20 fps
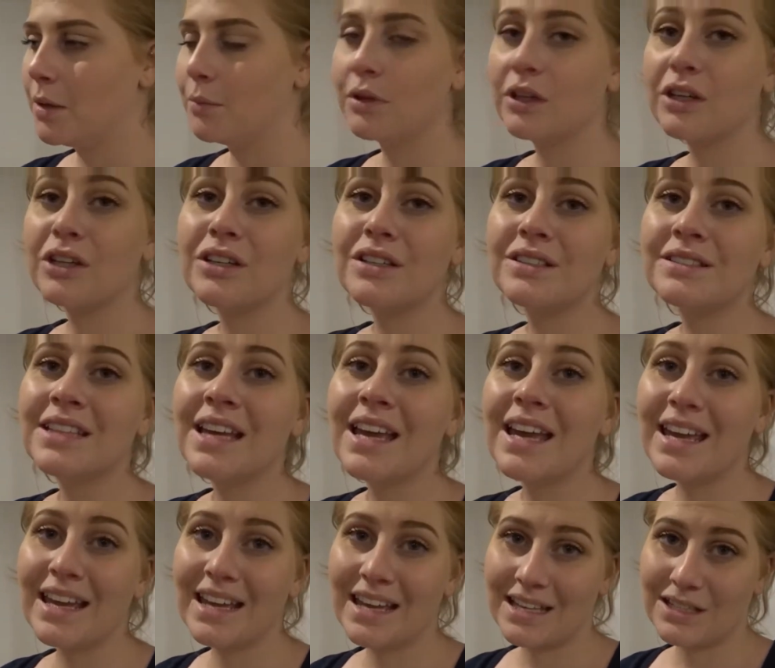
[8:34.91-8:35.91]
because
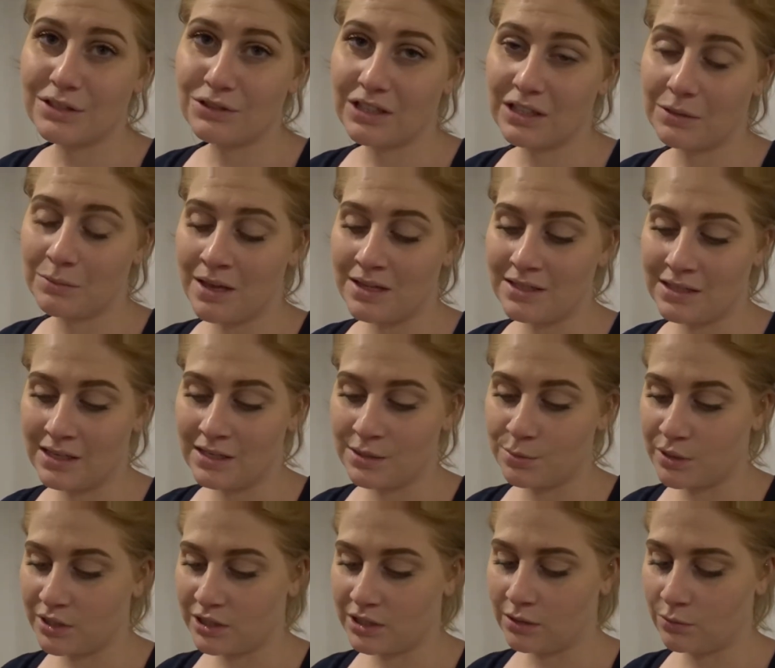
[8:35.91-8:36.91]
he gets really messy,
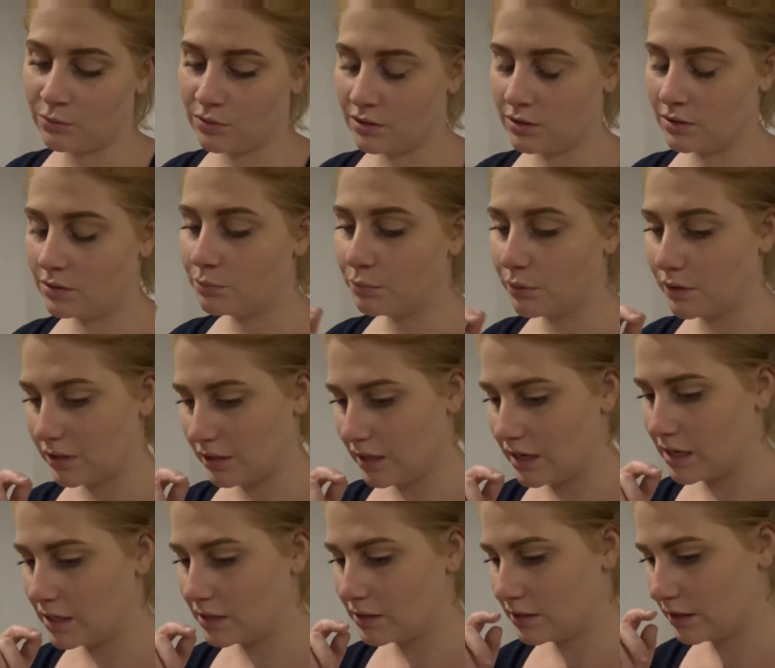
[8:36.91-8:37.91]
especially with
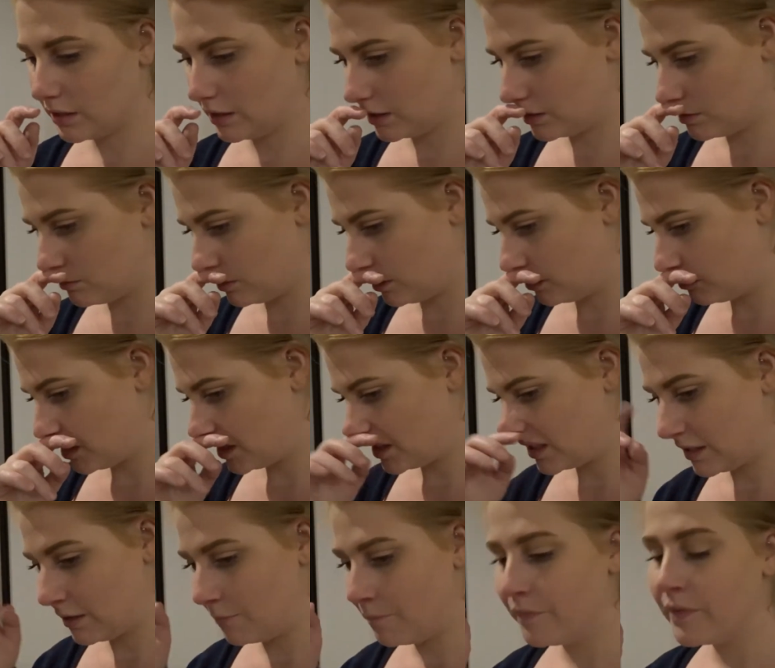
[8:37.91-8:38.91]
bolognese. He gets really
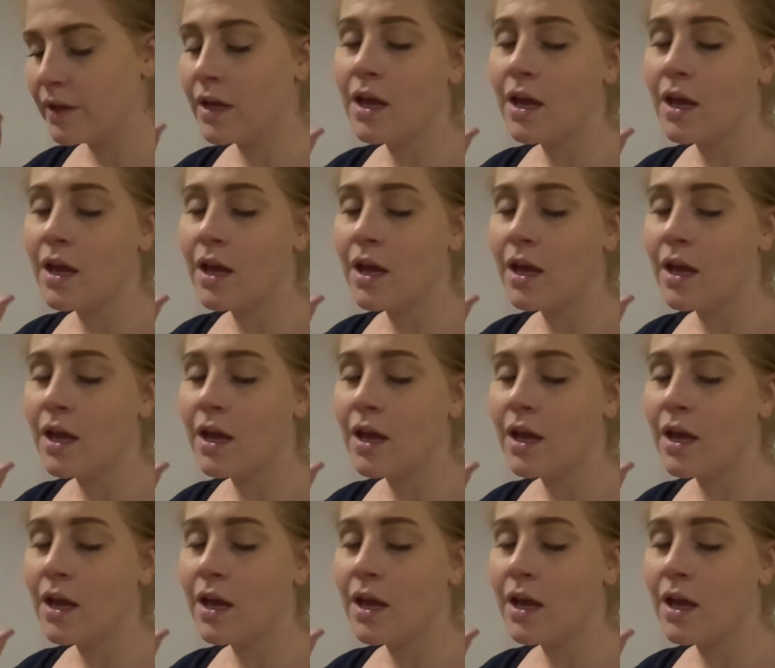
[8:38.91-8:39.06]
messy.